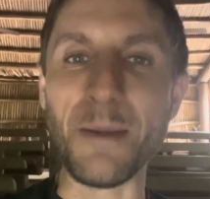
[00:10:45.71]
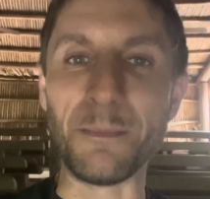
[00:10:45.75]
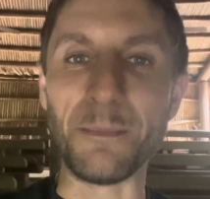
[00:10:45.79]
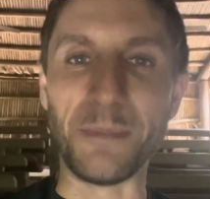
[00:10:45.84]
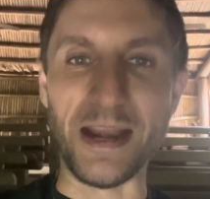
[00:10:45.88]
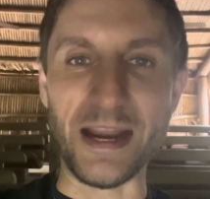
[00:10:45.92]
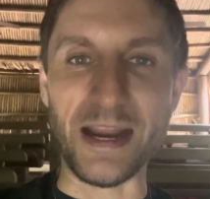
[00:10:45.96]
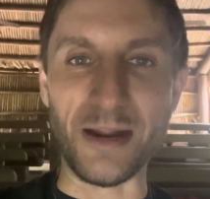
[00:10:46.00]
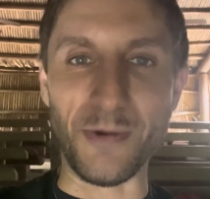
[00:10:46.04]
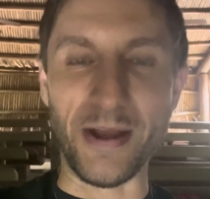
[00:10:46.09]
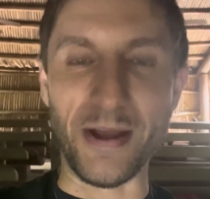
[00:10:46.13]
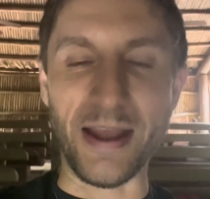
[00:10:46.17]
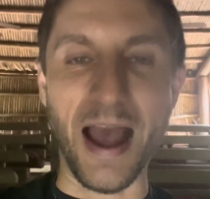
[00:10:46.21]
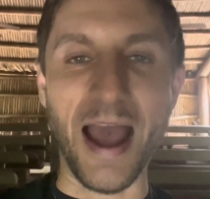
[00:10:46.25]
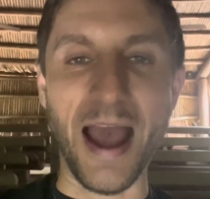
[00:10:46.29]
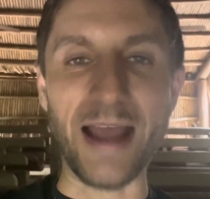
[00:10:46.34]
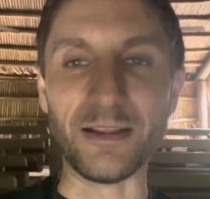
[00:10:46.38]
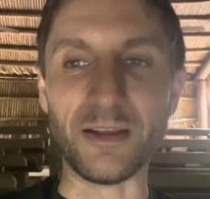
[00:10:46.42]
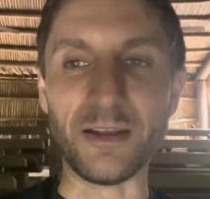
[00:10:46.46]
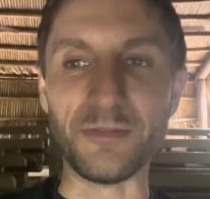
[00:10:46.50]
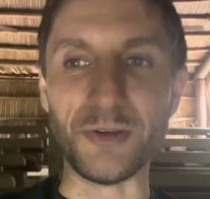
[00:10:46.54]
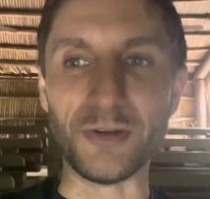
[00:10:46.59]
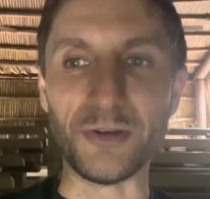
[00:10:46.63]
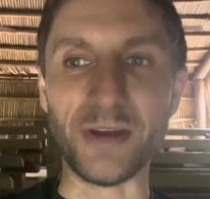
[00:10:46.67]
But anyway, I
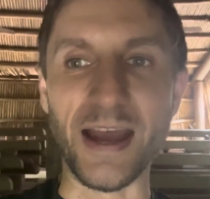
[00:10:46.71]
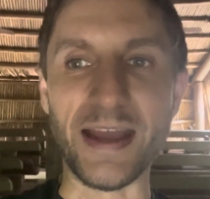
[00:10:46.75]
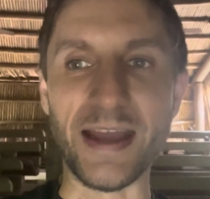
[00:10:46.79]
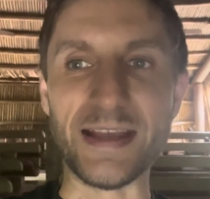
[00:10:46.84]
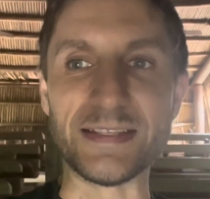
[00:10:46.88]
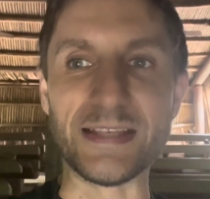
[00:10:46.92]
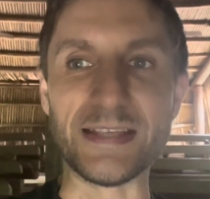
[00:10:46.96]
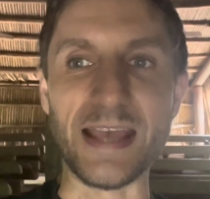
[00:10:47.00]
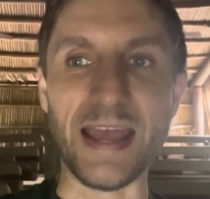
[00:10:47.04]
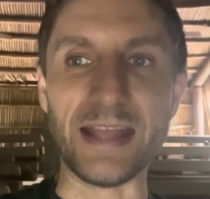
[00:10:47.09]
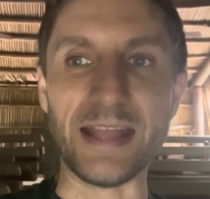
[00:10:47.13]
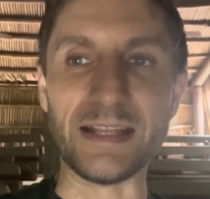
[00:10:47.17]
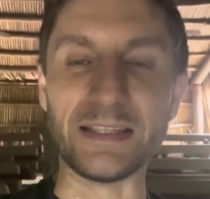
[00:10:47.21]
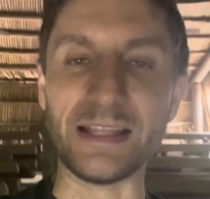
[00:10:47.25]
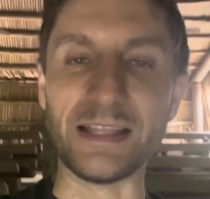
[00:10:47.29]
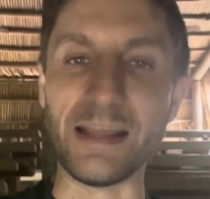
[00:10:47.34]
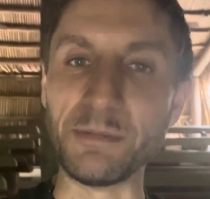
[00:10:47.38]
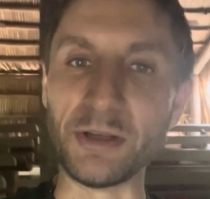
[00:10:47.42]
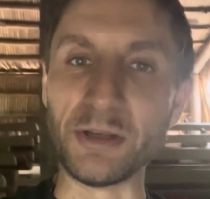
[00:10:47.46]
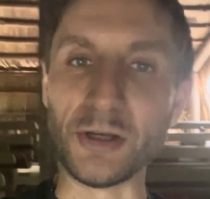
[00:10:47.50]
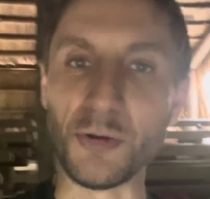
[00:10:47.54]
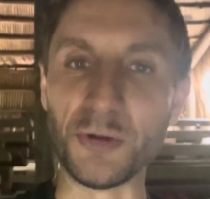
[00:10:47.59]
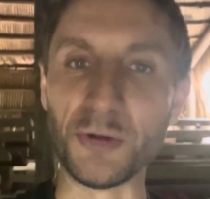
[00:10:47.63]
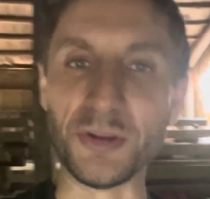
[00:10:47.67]
love you guys, and let
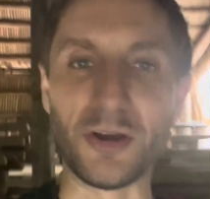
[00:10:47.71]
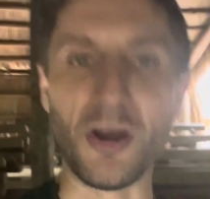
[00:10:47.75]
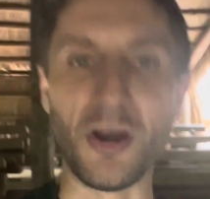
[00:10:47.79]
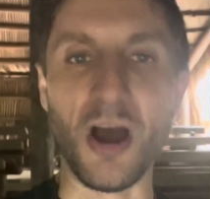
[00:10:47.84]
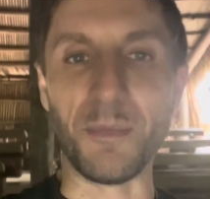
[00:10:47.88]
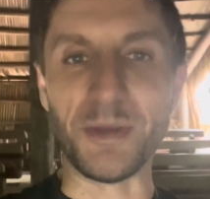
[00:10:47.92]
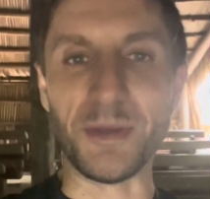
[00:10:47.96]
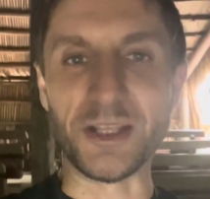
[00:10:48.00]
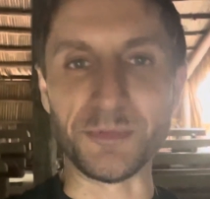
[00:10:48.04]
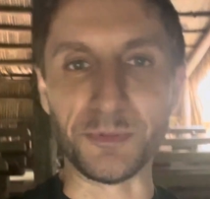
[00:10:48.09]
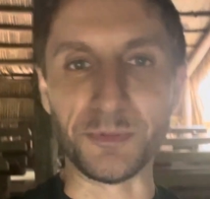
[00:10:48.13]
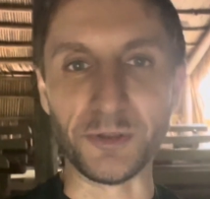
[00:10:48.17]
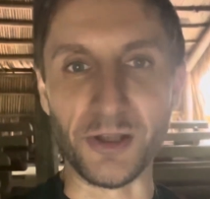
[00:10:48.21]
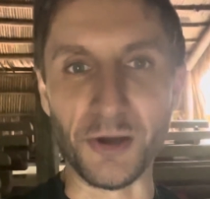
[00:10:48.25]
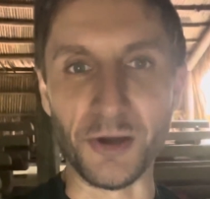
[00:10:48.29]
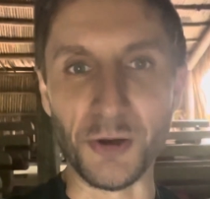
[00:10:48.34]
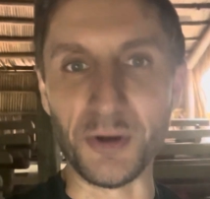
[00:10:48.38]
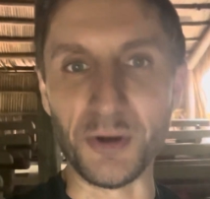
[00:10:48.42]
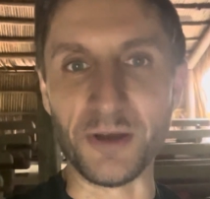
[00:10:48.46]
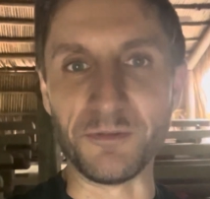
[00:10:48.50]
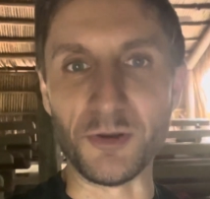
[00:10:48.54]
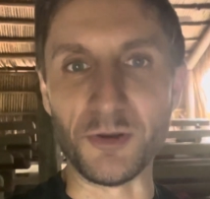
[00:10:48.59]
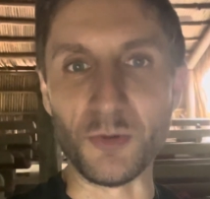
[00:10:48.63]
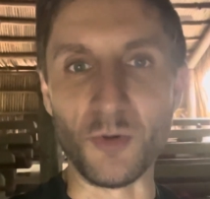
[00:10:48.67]
me know in the comments
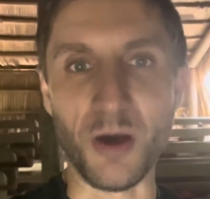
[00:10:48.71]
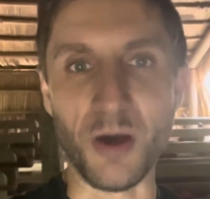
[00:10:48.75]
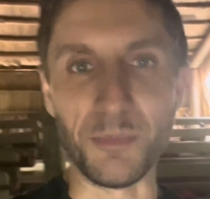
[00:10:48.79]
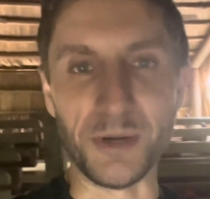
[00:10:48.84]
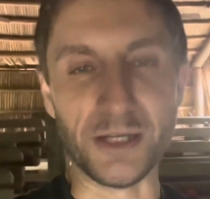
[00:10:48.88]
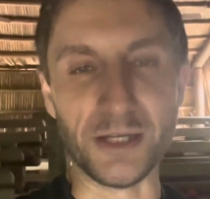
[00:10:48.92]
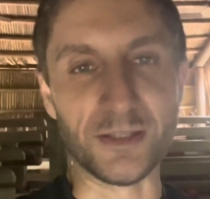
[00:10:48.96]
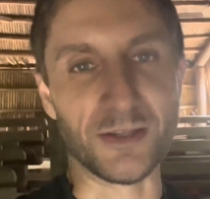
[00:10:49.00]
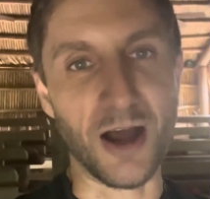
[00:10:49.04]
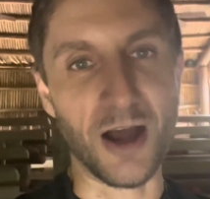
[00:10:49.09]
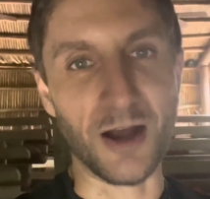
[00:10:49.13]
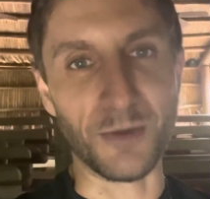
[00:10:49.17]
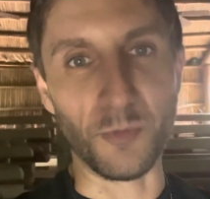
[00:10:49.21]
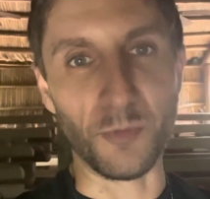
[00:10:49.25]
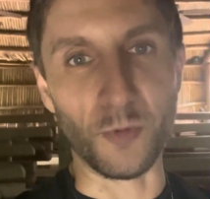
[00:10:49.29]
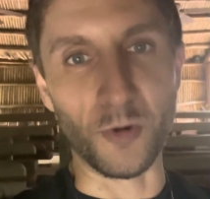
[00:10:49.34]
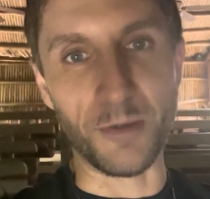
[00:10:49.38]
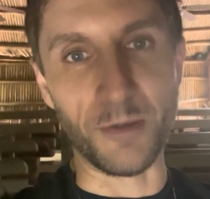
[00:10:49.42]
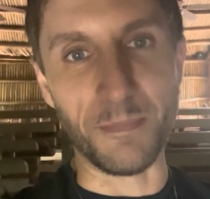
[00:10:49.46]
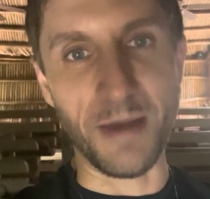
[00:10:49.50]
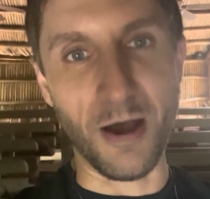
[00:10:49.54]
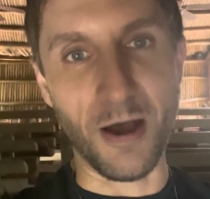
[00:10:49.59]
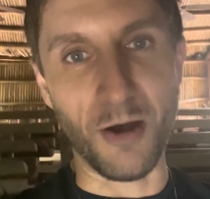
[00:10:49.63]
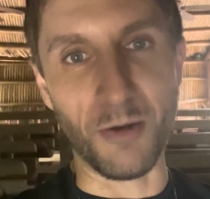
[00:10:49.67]
below if you want me to talk more
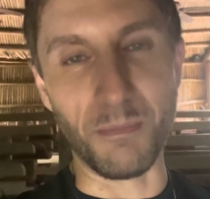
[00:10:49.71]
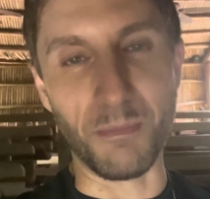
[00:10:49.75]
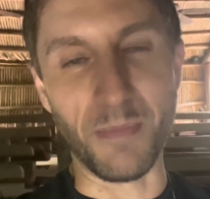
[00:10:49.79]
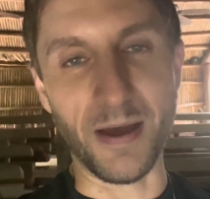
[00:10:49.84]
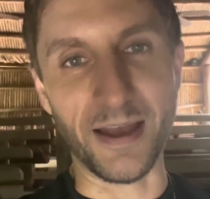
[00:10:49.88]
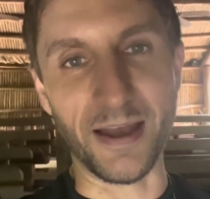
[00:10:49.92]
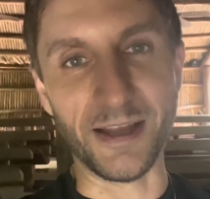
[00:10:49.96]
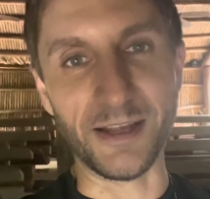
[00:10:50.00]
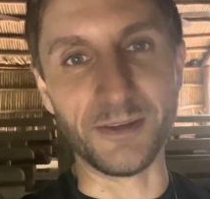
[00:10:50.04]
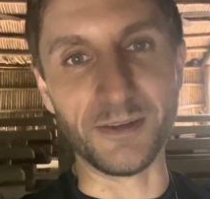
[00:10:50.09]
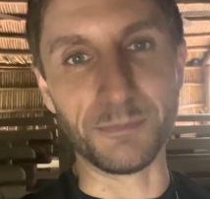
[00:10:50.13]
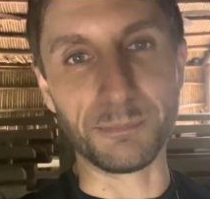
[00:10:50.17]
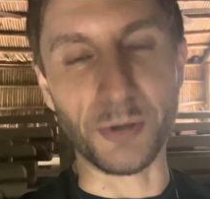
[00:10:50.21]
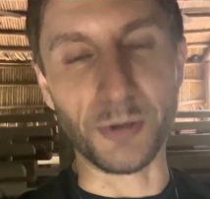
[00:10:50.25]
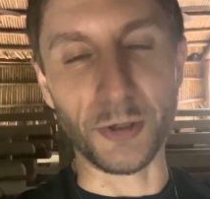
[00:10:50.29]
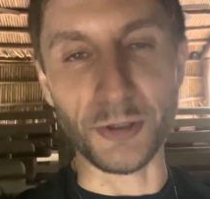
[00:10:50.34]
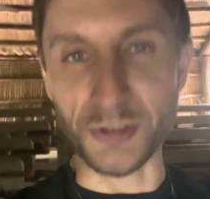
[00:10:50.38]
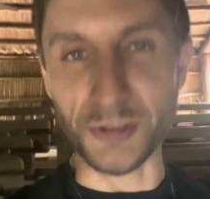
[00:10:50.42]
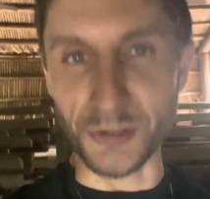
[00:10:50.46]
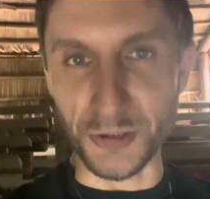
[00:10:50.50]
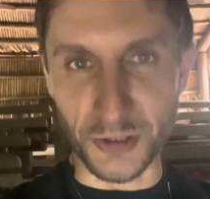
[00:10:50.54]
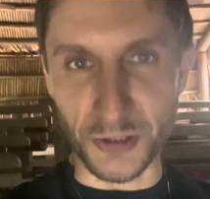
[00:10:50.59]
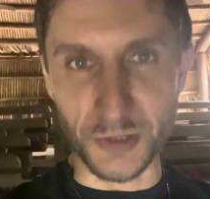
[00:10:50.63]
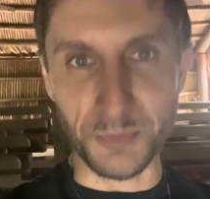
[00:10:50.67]
about my
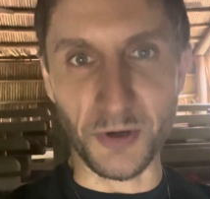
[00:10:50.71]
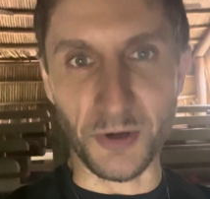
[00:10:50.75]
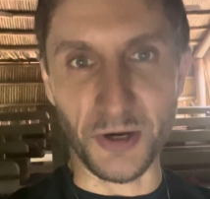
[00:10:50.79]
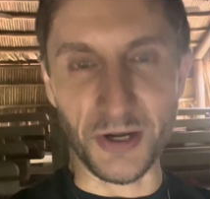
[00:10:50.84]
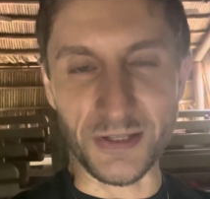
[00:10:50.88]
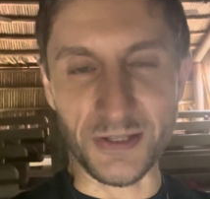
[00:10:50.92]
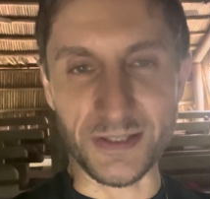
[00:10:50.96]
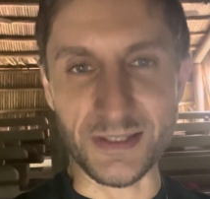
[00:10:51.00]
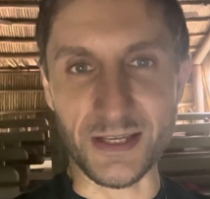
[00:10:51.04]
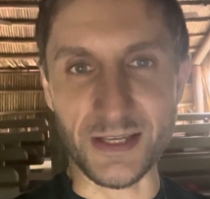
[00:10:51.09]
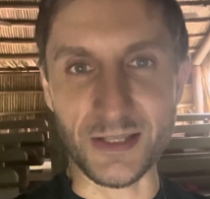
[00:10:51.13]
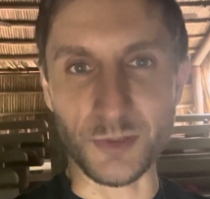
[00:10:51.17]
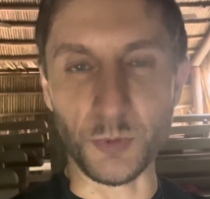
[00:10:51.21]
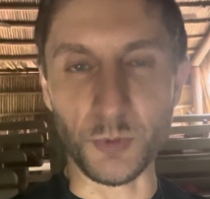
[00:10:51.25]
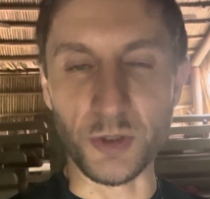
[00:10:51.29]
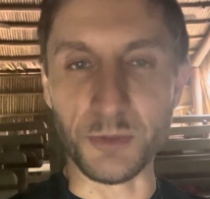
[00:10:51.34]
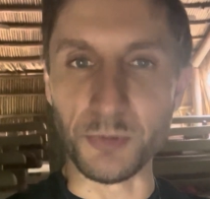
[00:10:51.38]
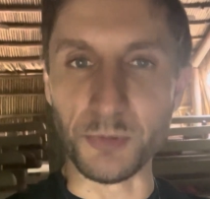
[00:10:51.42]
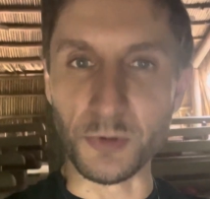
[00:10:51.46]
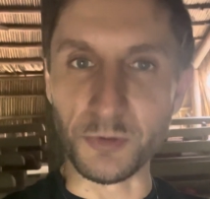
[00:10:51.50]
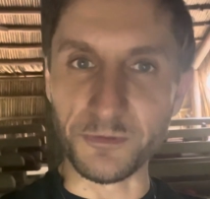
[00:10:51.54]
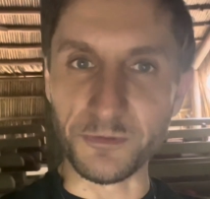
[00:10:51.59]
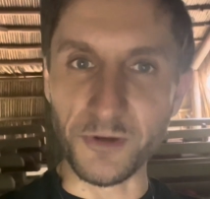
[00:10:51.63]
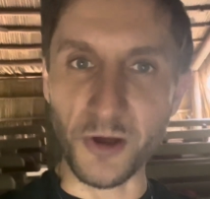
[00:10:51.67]
personal experiences with
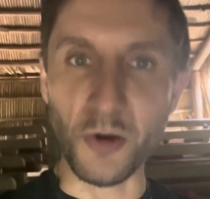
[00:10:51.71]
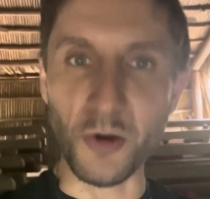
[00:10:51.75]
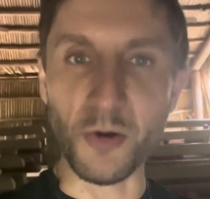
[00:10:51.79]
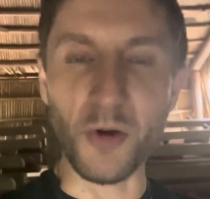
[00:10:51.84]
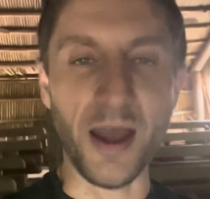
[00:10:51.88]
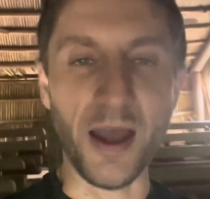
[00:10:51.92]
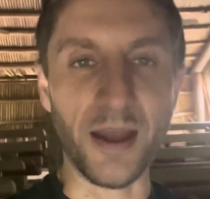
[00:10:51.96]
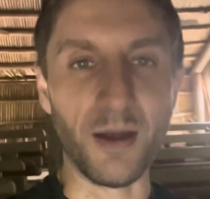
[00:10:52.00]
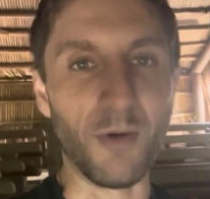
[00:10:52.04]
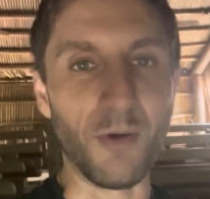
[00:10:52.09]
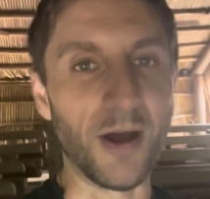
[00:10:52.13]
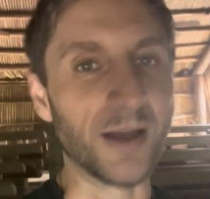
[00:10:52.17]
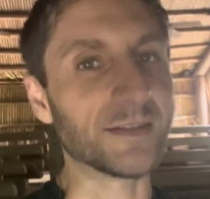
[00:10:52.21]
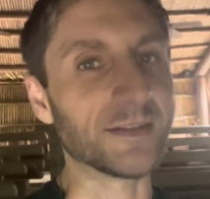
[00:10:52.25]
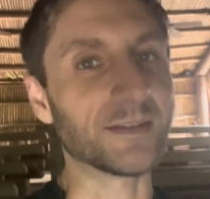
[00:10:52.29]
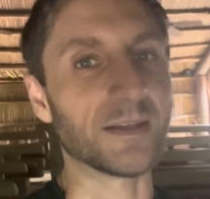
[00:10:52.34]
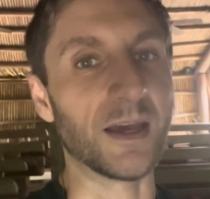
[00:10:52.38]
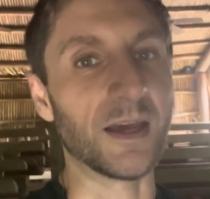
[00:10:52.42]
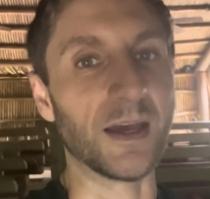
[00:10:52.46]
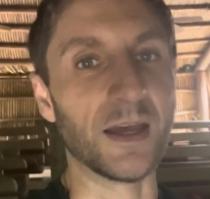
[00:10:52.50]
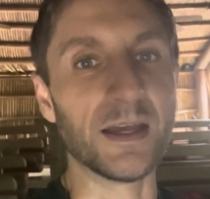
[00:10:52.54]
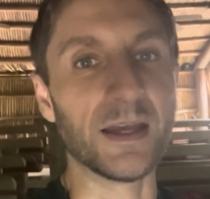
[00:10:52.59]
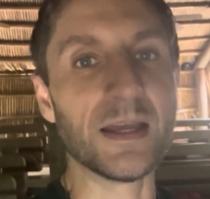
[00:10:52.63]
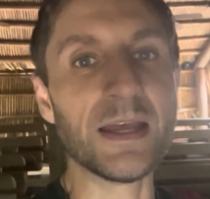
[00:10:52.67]
bufo,
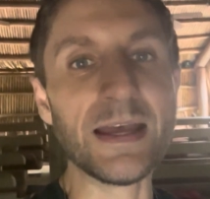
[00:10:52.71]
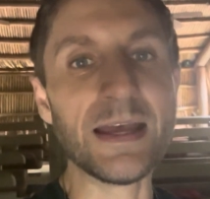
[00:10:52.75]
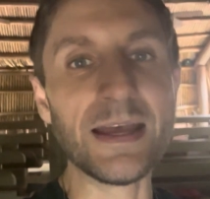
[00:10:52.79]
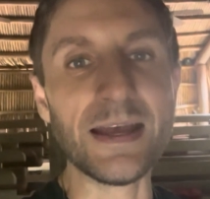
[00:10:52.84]
ayahuasca,